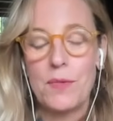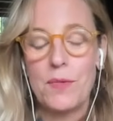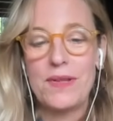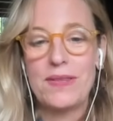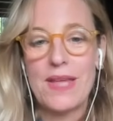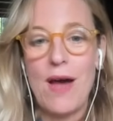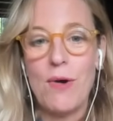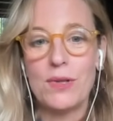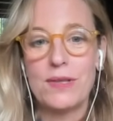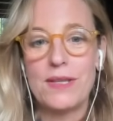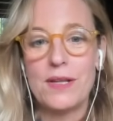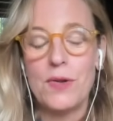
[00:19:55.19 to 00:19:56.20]

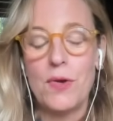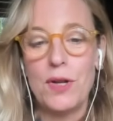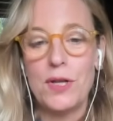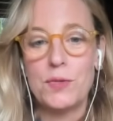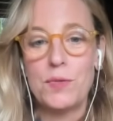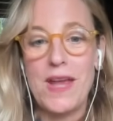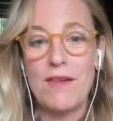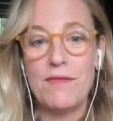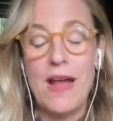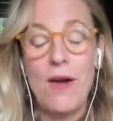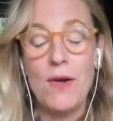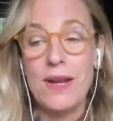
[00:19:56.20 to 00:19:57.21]
without the knowledge we have
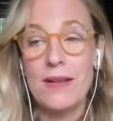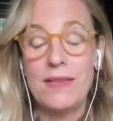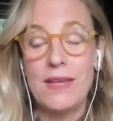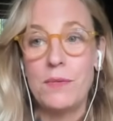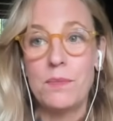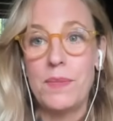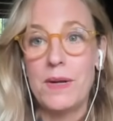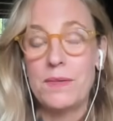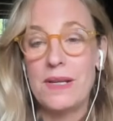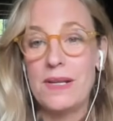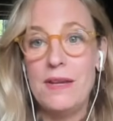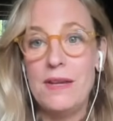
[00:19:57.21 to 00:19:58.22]
now. And I think,
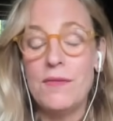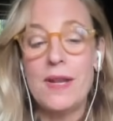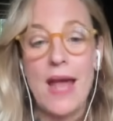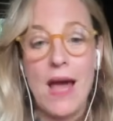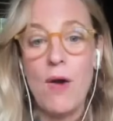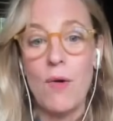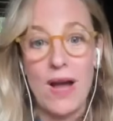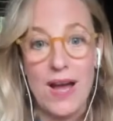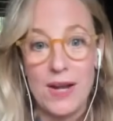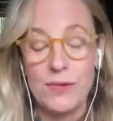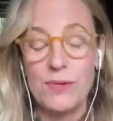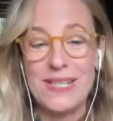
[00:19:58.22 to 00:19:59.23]
but even now,
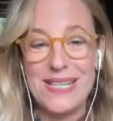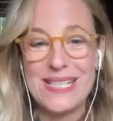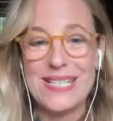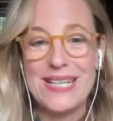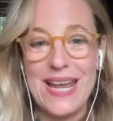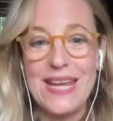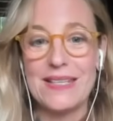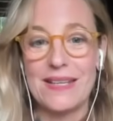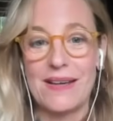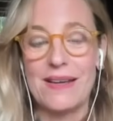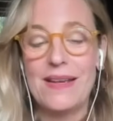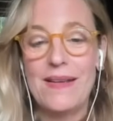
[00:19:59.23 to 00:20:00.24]
100 years
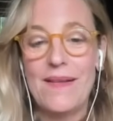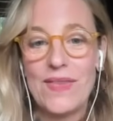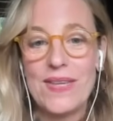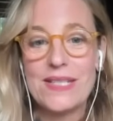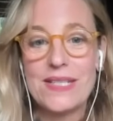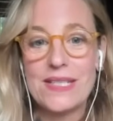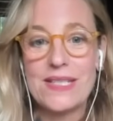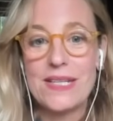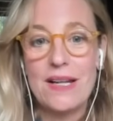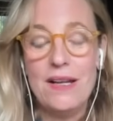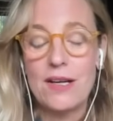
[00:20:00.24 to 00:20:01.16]
later, this is still a